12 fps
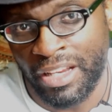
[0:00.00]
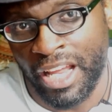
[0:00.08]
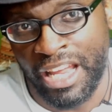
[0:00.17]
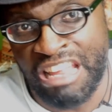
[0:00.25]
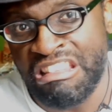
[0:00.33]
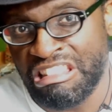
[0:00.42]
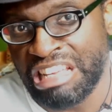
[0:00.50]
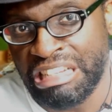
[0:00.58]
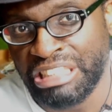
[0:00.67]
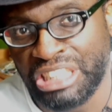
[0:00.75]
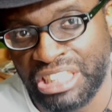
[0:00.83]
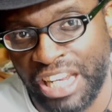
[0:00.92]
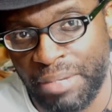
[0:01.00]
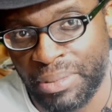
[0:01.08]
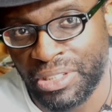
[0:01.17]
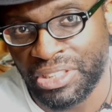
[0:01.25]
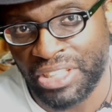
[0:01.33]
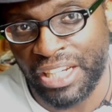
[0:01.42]
in-lens
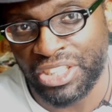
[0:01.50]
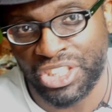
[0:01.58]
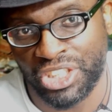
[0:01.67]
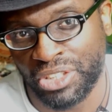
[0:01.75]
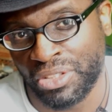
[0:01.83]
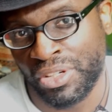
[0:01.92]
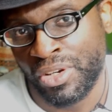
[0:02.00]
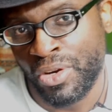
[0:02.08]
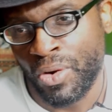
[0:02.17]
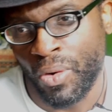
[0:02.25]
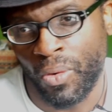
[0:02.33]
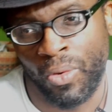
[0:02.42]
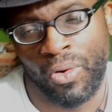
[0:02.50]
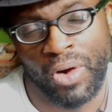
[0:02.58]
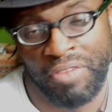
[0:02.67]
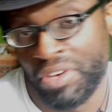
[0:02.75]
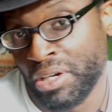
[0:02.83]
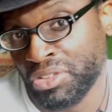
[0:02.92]
stabilization, or
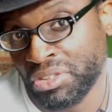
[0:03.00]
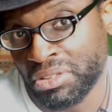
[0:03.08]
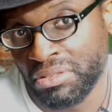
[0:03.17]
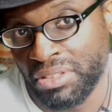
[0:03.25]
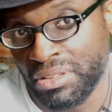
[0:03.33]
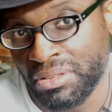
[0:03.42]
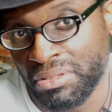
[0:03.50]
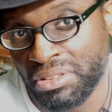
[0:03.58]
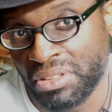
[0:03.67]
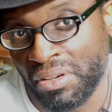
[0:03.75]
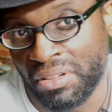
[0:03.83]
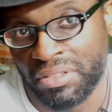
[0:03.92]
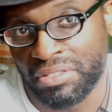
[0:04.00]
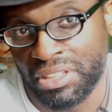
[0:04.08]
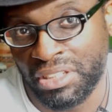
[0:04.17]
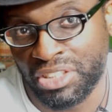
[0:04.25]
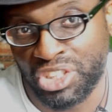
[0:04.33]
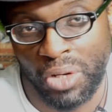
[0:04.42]
I've also used all of
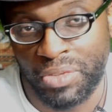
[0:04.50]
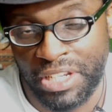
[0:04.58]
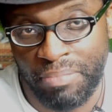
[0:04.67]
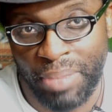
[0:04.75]
the Sony